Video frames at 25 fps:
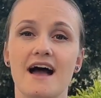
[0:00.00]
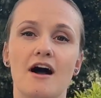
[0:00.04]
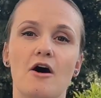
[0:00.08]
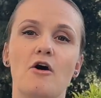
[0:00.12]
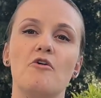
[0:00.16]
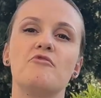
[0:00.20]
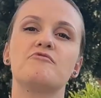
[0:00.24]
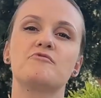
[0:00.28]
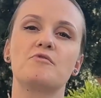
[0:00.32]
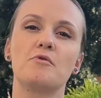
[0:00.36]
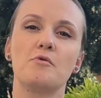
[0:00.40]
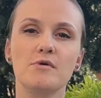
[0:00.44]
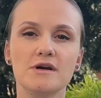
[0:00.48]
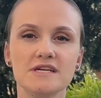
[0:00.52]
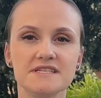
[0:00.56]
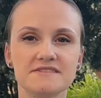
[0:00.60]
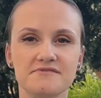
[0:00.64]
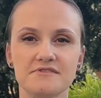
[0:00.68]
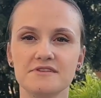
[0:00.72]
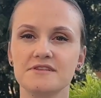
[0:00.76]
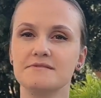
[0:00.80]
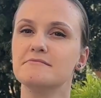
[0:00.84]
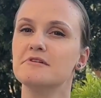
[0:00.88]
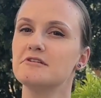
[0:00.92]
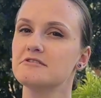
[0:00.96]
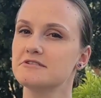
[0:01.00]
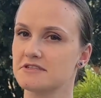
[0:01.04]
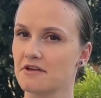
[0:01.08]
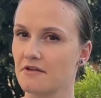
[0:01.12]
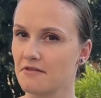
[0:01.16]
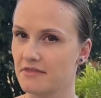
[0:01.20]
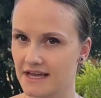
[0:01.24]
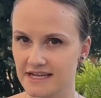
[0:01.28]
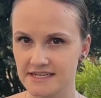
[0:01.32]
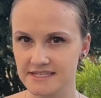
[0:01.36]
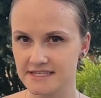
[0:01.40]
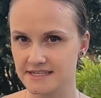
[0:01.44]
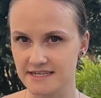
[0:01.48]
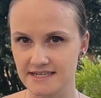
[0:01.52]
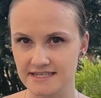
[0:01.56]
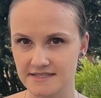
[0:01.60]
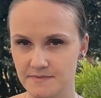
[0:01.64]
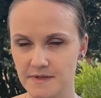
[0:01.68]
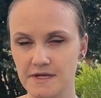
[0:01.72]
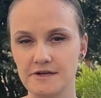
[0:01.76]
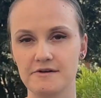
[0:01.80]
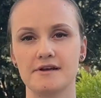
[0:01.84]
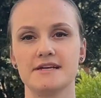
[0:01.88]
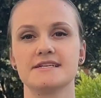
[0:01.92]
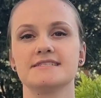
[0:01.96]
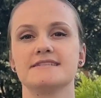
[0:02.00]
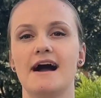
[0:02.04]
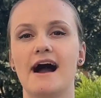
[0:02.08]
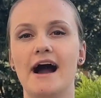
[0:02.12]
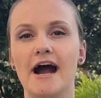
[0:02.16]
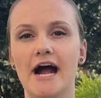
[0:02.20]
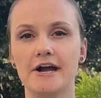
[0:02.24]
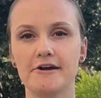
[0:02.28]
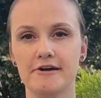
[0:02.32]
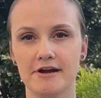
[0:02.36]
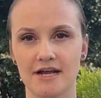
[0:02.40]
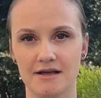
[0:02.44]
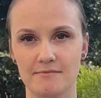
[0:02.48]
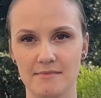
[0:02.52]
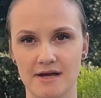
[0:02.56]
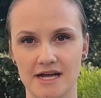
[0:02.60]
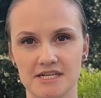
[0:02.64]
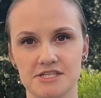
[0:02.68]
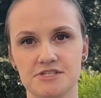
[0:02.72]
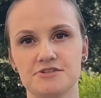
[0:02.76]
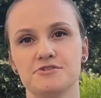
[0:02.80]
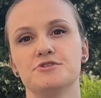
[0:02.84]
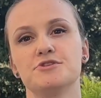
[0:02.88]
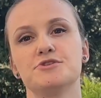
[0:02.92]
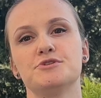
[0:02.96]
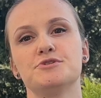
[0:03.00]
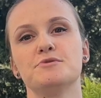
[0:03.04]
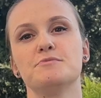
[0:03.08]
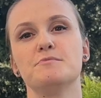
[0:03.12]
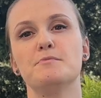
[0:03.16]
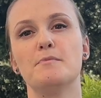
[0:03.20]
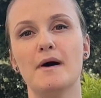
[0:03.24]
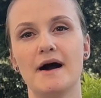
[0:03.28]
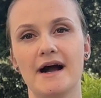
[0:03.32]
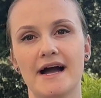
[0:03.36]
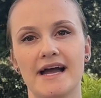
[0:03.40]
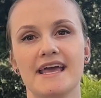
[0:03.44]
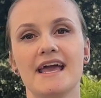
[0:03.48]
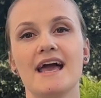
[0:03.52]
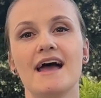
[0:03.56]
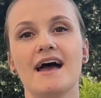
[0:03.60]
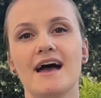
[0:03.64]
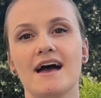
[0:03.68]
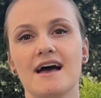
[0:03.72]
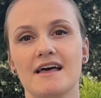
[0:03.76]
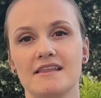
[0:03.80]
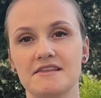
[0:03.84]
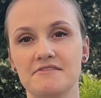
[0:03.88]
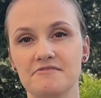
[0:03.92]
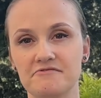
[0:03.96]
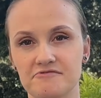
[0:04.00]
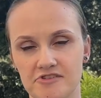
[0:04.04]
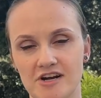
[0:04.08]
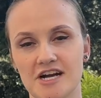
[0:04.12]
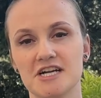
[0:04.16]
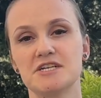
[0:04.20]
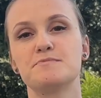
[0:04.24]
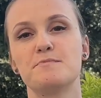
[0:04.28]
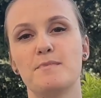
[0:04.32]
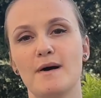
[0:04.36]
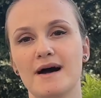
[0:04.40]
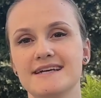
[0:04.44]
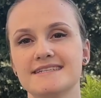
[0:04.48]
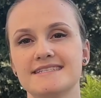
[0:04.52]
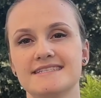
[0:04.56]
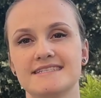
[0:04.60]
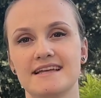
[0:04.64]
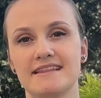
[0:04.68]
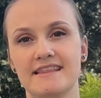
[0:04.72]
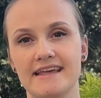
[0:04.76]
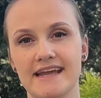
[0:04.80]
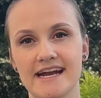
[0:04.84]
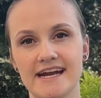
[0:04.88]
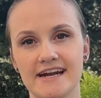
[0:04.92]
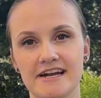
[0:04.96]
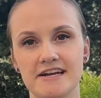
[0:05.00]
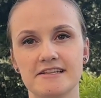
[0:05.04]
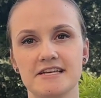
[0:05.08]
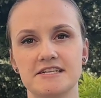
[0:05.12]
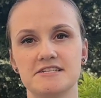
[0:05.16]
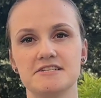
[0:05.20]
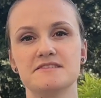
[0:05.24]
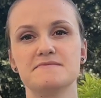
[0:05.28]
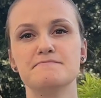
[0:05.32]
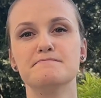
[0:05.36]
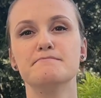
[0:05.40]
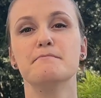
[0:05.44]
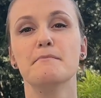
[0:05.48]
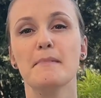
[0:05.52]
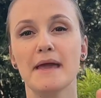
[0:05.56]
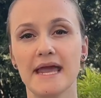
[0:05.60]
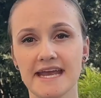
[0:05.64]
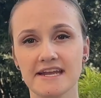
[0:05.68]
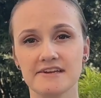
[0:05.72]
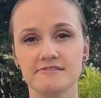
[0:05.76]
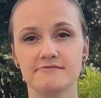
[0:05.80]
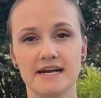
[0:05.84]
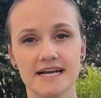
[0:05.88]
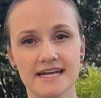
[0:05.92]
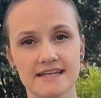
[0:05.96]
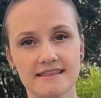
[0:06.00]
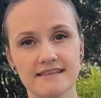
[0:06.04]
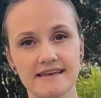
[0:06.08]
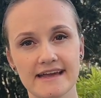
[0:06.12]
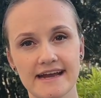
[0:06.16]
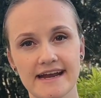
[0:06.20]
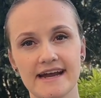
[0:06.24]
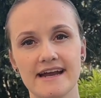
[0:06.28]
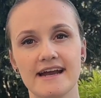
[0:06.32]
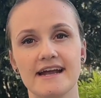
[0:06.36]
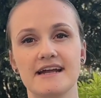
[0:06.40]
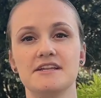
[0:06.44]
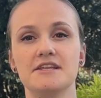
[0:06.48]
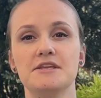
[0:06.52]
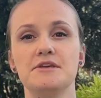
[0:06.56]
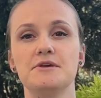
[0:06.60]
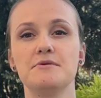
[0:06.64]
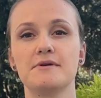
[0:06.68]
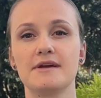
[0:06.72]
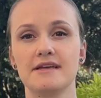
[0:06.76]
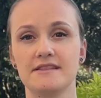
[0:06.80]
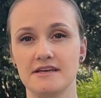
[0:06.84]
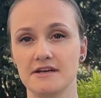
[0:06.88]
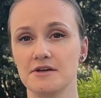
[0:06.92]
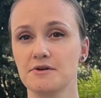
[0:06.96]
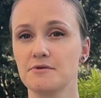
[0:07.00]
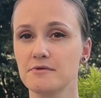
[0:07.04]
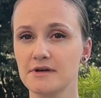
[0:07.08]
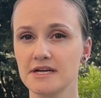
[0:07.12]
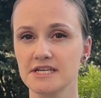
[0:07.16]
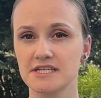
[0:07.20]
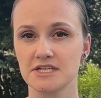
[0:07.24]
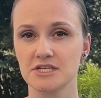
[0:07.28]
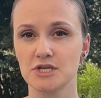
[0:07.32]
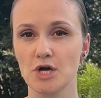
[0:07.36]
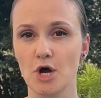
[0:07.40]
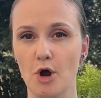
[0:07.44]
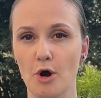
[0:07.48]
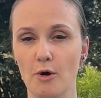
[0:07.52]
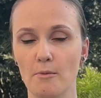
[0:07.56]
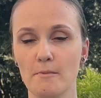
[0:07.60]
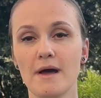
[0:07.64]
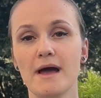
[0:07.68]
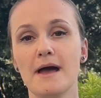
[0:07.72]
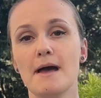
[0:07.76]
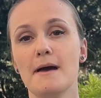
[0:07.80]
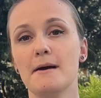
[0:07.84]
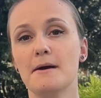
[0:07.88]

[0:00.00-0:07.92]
Of course, for the most authentic experience, I recommend you to buy the fresh pasta there that is made right there, and you can then cook it at home.